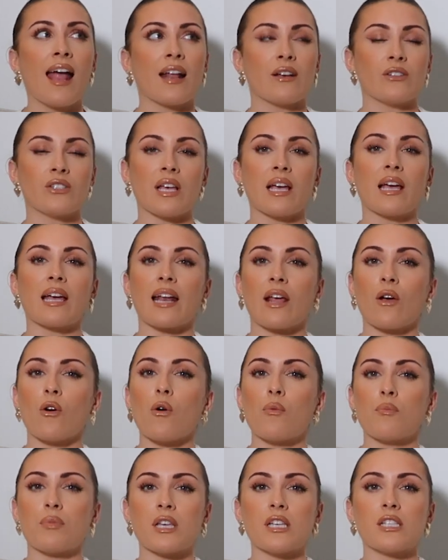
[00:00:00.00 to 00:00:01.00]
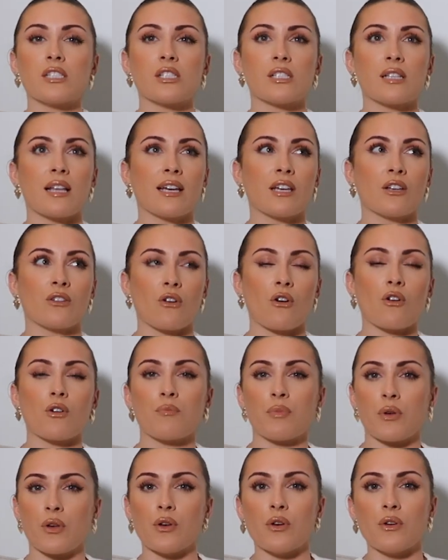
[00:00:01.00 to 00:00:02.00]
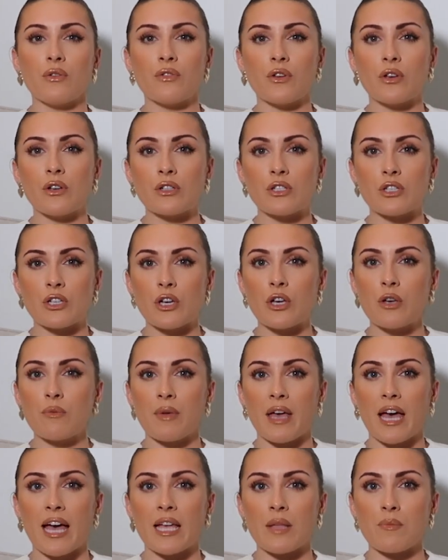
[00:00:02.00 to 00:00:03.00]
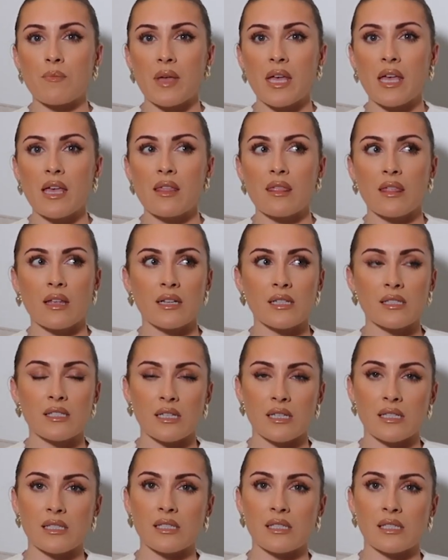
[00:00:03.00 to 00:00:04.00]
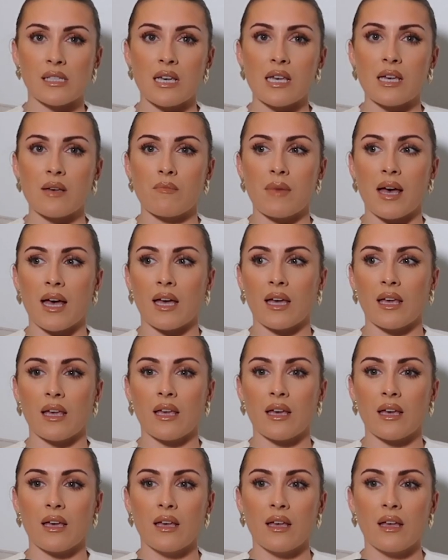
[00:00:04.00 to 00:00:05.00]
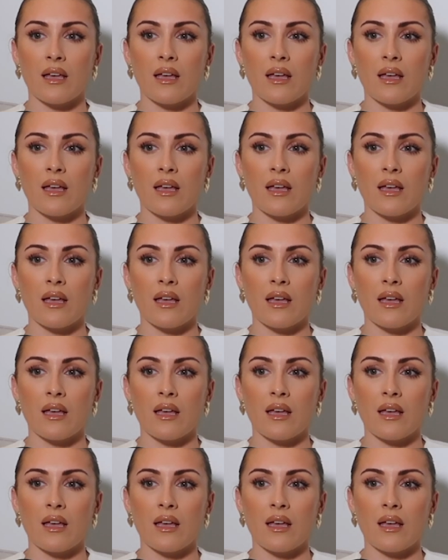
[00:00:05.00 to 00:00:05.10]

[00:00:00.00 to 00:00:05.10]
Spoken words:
I was thinking, I hope there's like not a pervert here behind me that is going to see my